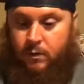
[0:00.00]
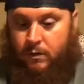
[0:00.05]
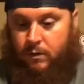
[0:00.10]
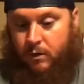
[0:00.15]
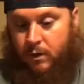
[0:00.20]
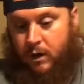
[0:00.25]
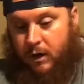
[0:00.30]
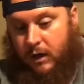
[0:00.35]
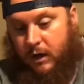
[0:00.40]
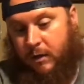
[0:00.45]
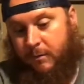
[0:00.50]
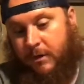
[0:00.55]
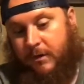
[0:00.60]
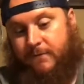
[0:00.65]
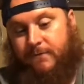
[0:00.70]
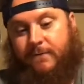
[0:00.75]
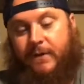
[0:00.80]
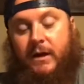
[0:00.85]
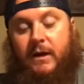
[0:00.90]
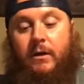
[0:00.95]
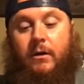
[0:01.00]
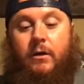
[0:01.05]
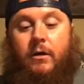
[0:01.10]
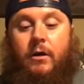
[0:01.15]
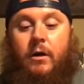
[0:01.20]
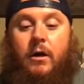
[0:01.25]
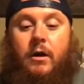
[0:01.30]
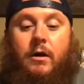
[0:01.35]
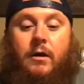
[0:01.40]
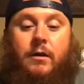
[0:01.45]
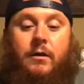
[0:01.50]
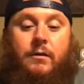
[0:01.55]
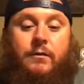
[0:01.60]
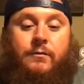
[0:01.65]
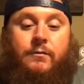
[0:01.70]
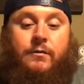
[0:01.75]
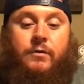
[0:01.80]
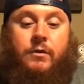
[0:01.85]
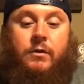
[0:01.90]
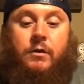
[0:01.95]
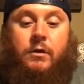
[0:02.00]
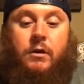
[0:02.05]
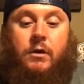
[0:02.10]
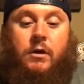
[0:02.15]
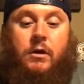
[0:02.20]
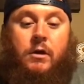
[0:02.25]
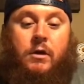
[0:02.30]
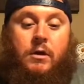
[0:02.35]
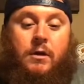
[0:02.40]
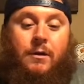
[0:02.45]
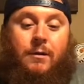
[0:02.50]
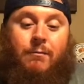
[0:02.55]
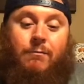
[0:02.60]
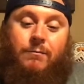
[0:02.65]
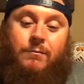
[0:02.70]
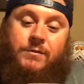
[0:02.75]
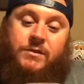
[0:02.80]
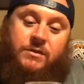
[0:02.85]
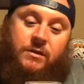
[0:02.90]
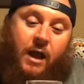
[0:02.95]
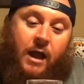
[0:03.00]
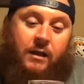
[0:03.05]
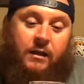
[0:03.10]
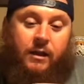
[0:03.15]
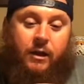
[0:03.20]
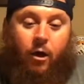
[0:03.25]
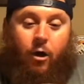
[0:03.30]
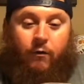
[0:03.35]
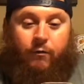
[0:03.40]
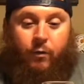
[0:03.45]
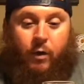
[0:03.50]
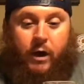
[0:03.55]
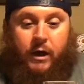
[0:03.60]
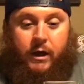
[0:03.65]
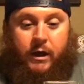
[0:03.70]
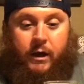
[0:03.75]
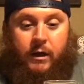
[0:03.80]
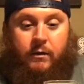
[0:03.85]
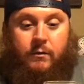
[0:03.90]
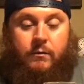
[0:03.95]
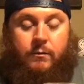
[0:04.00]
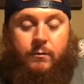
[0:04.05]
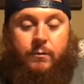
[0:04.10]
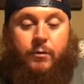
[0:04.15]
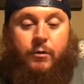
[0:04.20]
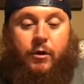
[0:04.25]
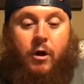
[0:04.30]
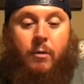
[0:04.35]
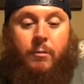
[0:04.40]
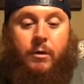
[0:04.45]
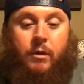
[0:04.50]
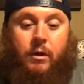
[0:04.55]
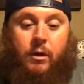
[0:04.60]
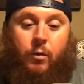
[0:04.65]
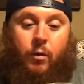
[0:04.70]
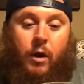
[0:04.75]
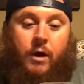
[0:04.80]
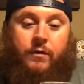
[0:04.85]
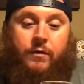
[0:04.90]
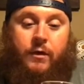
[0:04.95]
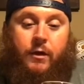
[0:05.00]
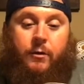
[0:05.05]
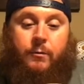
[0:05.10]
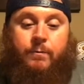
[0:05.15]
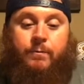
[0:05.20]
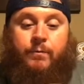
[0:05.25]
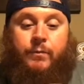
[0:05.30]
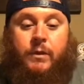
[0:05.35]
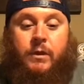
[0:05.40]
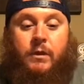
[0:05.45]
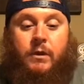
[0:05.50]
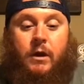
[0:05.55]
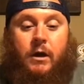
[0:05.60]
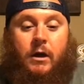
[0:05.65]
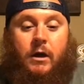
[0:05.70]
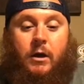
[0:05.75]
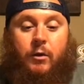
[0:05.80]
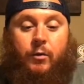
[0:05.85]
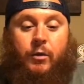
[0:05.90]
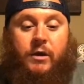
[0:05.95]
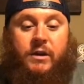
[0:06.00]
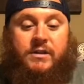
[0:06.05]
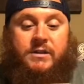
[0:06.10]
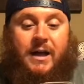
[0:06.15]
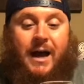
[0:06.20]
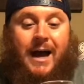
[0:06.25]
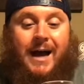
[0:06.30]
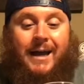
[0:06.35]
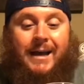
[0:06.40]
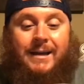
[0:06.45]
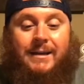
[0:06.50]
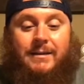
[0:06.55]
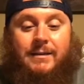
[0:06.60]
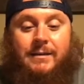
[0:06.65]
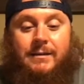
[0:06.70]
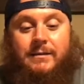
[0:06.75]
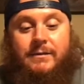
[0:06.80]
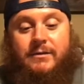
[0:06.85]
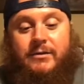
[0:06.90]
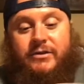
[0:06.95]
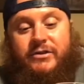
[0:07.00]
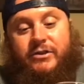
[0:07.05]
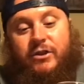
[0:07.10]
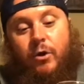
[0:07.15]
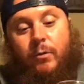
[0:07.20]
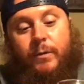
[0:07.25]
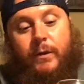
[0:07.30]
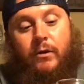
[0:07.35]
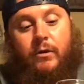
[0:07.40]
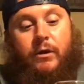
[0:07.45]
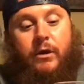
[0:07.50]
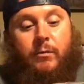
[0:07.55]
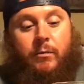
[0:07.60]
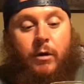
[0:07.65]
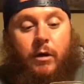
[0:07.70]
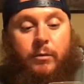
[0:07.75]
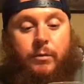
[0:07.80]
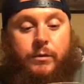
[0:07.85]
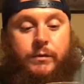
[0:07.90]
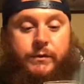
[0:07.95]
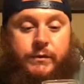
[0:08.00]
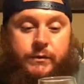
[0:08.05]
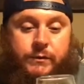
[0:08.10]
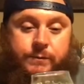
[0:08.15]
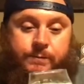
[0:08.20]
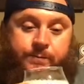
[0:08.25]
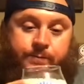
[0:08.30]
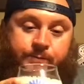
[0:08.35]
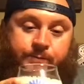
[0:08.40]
All right, got about a finger of slightly off-white head, predominantly white though. Really tight, soapy-looking bubbles.